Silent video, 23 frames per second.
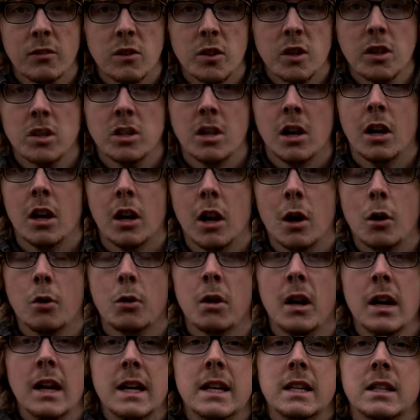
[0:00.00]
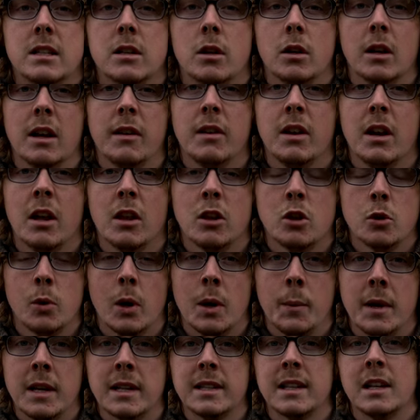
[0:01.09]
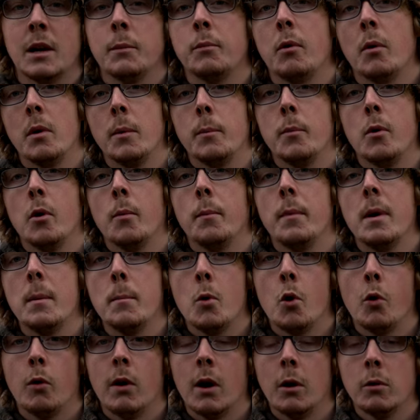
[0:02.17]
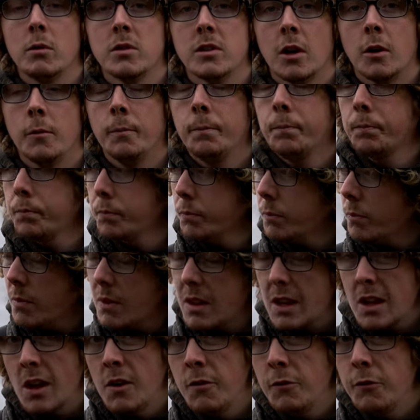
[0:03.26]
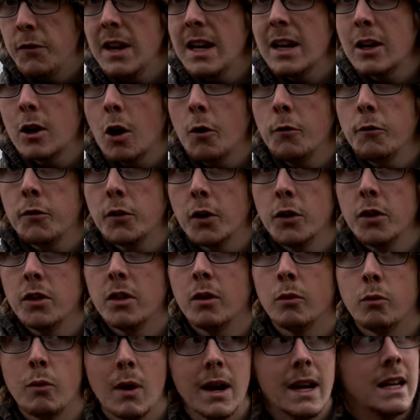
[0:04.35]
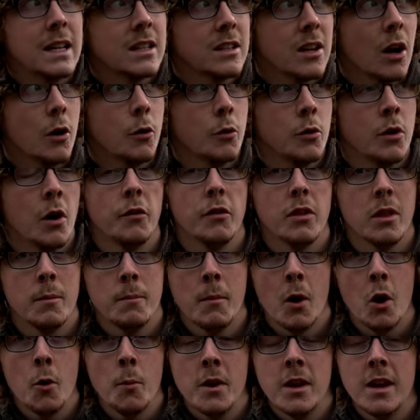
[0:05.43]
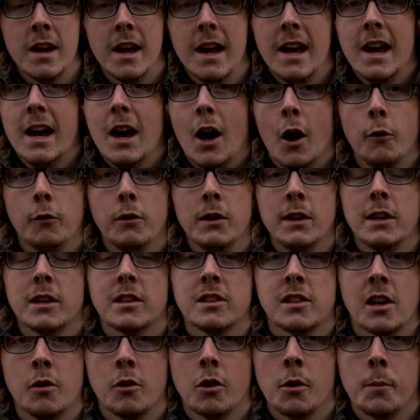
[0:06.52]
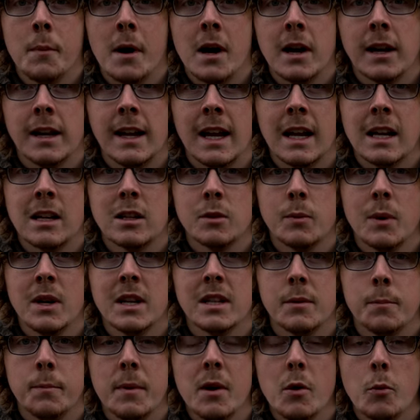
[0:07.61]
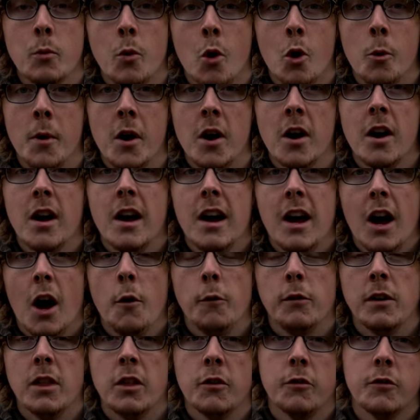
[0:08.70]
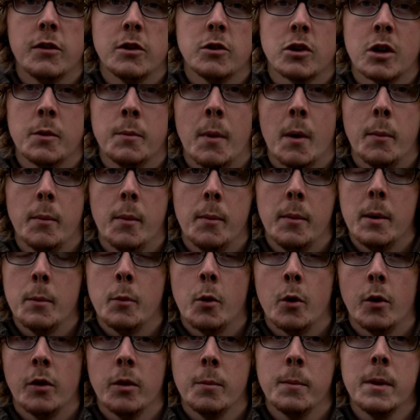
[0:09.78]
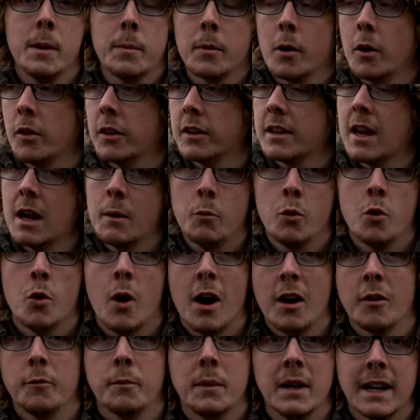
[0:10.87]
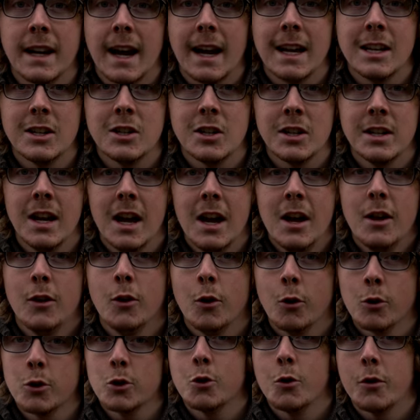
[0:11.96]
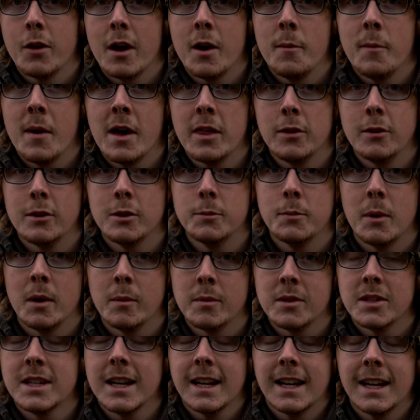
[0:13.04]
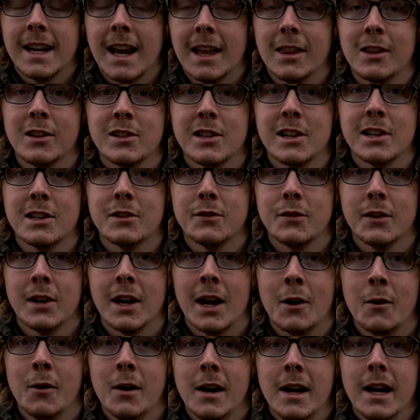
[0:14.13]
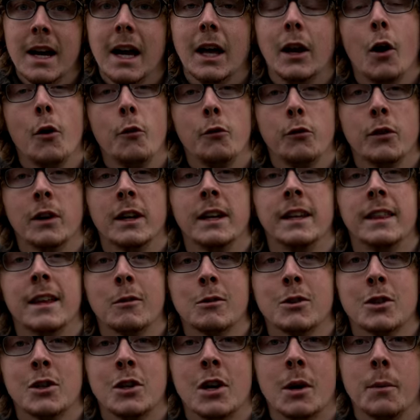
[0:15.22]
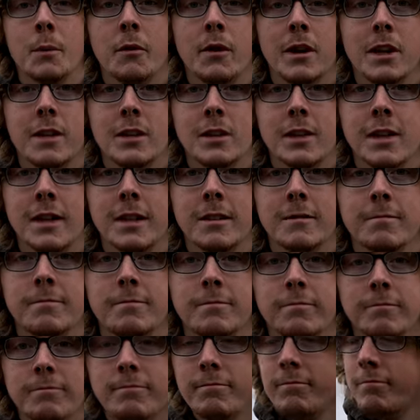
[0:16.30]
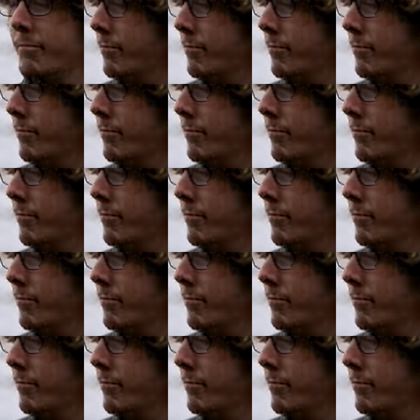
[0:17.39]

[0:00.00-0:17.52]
I've just done a load, so give it another 20 minutes and I'll probably put a bit more out. So I'm feeling confident, the rain is holding off at the moment. Hopefully the sun will come out again because when it's a bit warmer, hopefully the fish will come up a bit more. And the people on the dam wall have been catching, not sure of their methods, but I'm sticking at the zigs for now and hopefully they'll turn up eventually.